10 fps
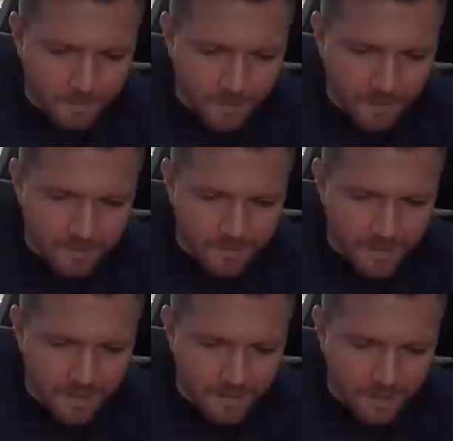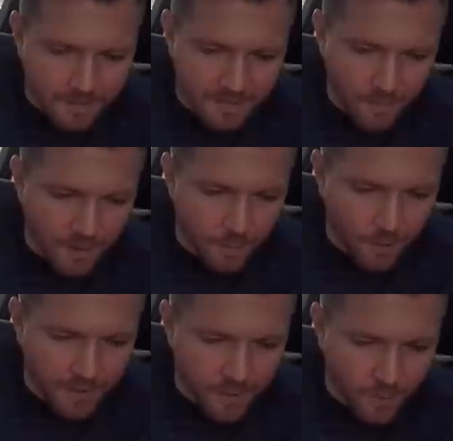I can see, I can see why you
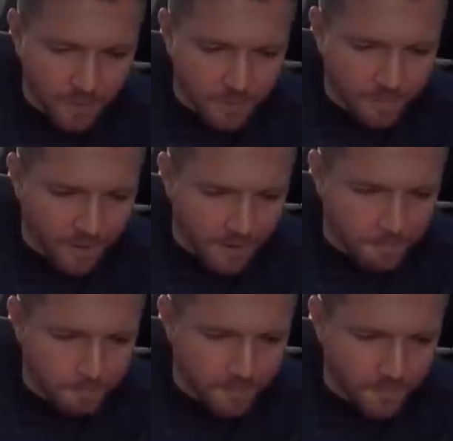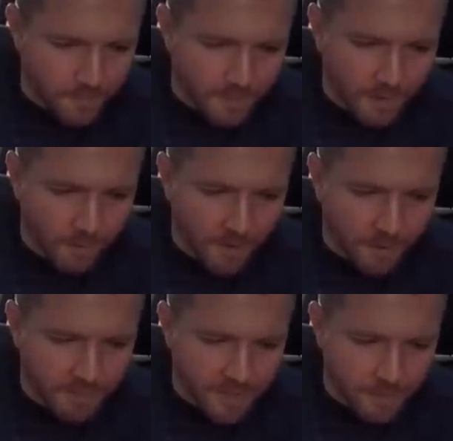bought each one, to be fair. They're not my
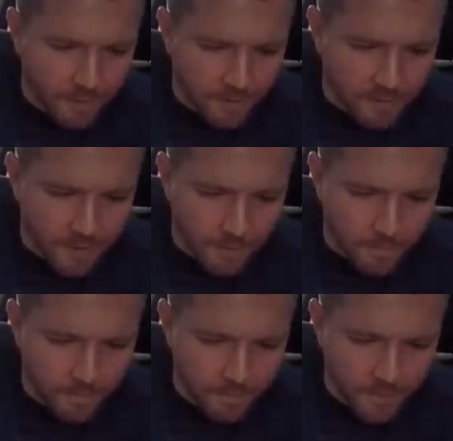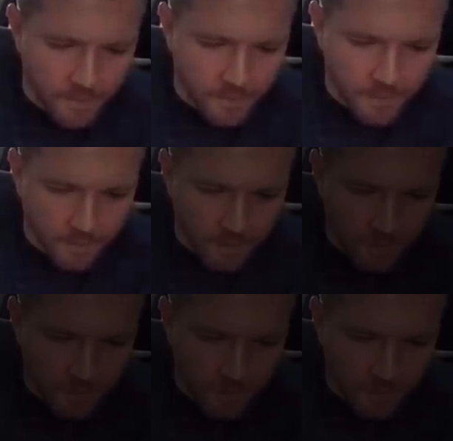cup of tea, but um, each to their own.